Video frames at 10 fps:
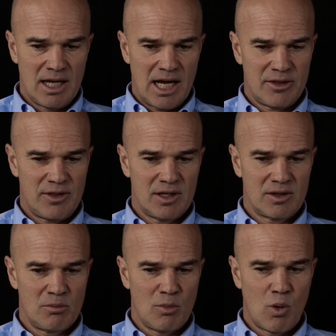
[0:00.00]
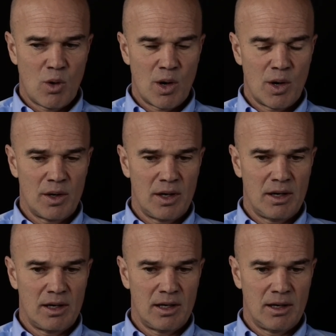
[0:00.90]
I think the more,
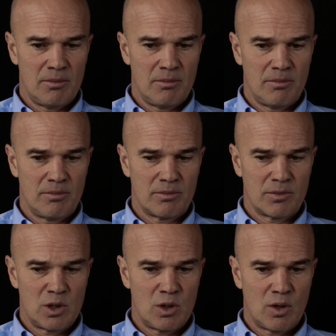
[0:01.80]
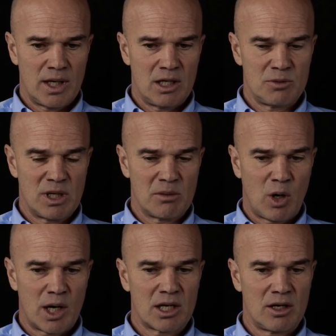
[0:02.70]
you know, it is being
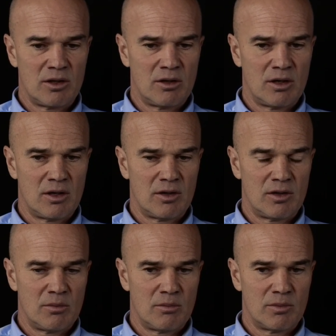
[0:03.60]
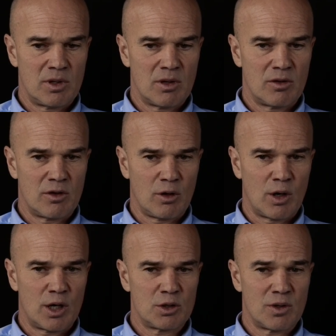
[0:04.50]
marketed, the
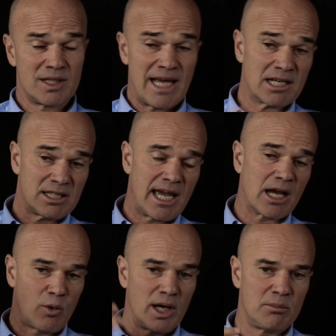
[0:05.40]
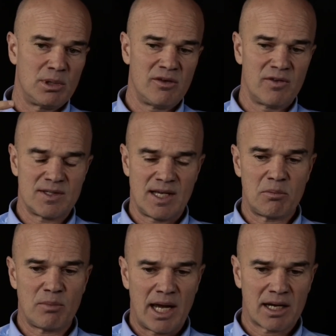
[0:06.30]
larger. It's actually had quite a bit of a
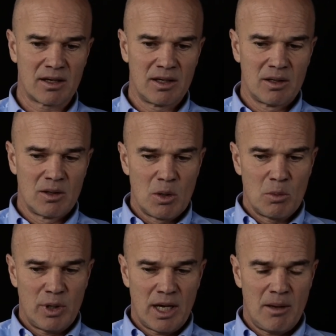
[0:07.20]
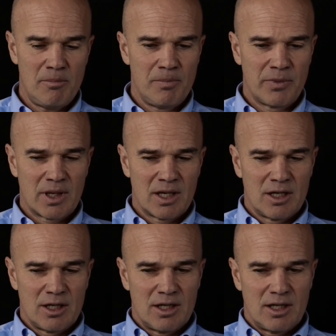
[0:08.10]
setback. But
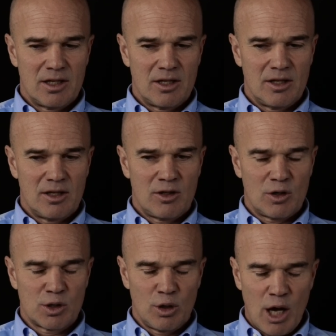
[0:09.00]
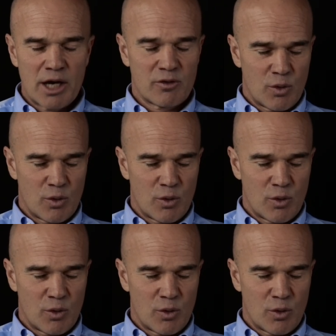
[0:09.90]
there's a lot of